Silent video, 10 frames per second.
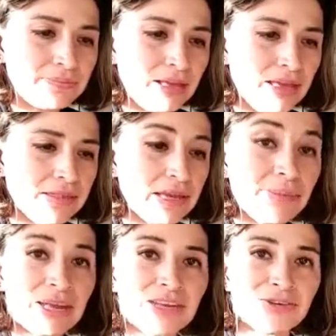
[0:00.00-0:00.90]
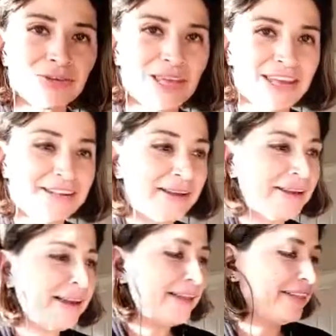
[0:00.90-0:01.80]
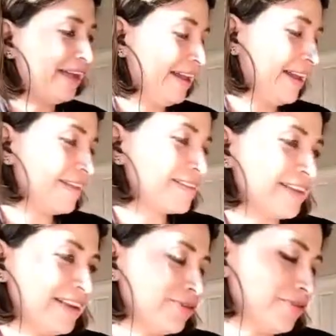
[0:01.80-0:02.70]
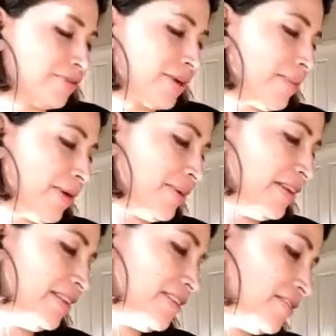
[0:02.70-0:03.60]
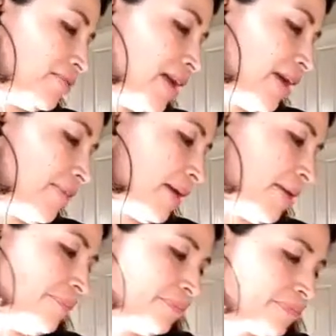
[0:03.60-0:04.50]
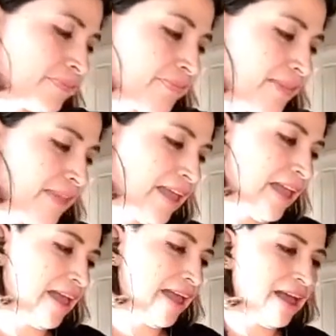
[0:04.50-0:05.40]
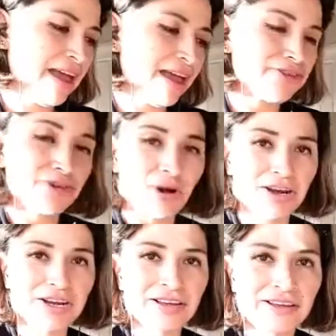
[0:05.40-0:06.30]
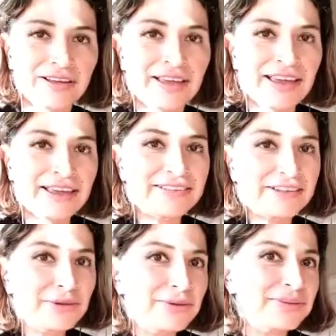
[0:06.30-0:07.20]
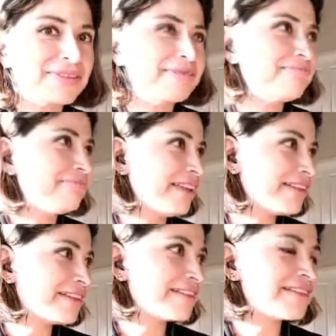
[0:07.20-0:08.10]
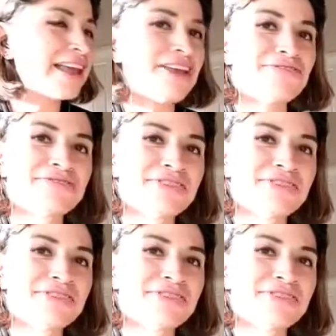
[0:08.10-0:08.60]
I think I'm getting to the end. The last thing to talk about is to have a rug. Is it good? Is it safe?